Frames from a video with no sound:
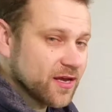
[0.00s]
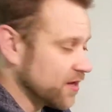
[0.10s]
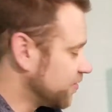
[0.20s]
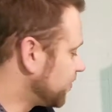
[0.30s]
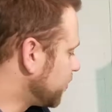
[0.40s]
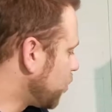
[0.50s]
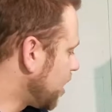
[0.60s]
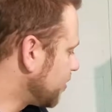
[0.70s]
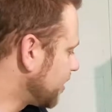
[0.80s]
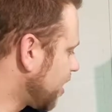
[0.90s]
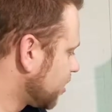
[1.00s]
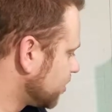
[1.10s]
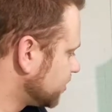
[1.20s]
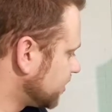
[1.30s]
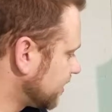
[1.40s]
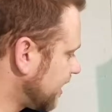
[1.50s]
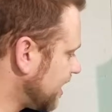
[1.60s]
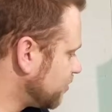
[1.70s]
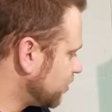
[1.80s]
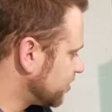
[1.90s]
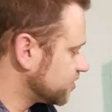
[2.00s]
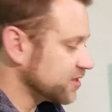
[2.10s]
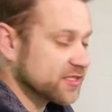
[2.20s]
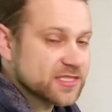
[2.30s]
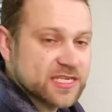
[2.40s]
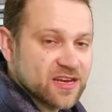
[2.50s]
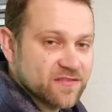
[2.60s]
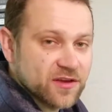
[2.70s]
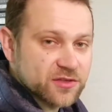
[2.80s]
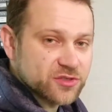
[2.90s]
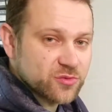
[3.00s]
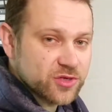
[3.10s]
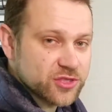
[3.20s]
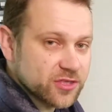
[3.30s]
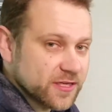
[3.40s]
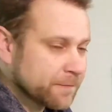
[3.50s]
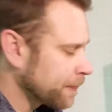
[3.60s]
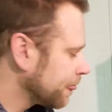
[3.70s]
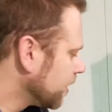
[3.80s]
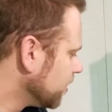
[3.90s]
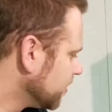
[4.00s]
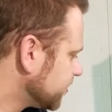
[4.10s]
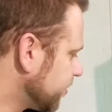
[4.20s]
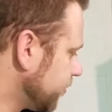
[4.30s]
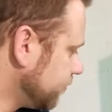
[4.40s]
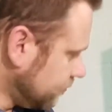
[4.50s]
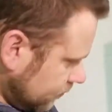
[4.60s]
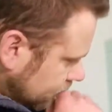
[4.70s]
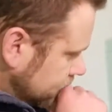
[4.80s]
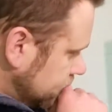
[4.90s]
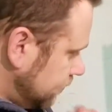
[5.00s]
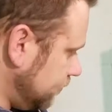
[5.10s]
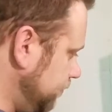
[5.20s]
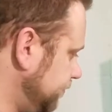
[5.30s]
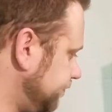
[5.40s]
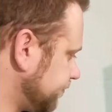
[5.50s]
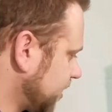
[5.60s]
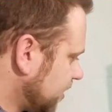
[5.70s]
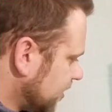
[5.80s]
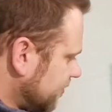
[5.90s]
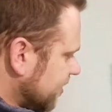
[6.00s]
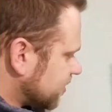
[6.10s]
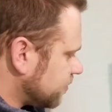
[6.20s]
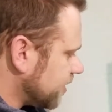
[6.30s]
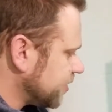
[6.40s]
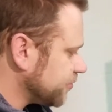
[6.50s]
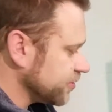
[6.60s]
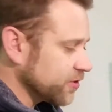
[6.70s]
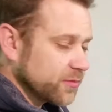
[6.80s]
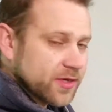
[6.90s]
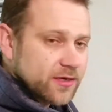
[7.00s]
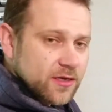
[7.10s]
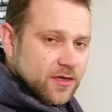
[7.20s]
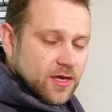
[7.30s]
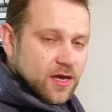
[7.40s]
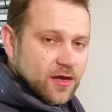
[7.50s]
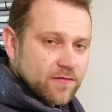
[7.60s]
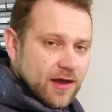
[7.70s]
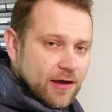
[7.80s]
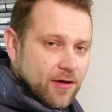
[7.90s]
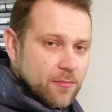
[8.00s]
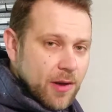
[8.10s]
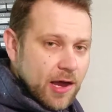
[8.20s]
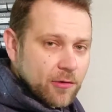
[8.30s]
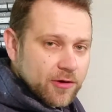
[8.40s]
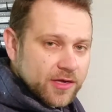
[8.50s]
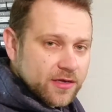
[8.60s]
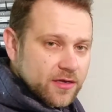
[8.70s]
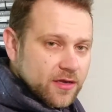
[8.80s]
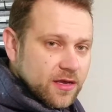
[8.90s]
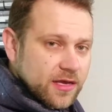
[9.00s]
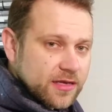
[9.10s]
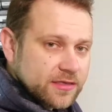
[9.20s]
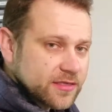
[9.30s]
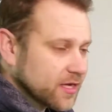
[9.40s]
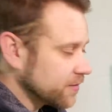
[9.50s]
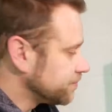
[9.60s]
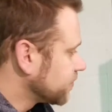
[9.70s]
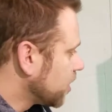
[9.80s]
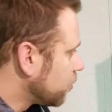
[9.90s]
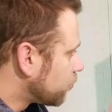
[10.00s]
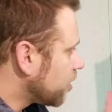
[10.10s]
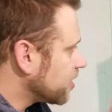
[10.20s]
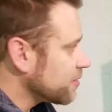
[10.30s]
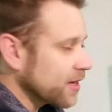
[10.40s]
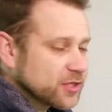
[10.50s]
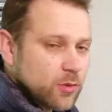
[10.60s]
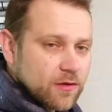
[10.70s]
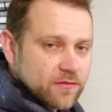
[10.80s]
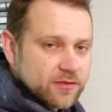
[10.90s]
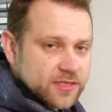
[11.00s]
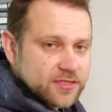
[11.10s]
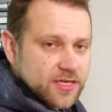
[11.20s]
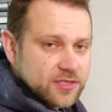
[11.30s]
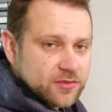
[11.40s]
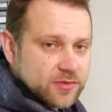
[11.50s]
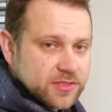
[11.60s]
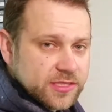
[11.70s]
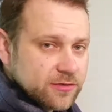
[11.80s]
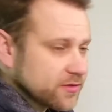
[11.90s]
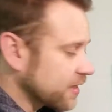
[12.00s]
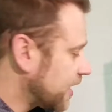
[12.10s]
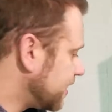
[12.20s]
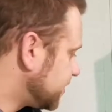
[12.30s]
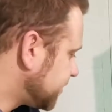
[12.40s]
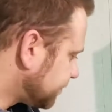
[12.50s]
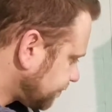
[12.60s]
than the wiring harness that came with the CCFLs originally. So let me explain to you a little bit of how I'm powering and running my 12-volt accessories here in the case.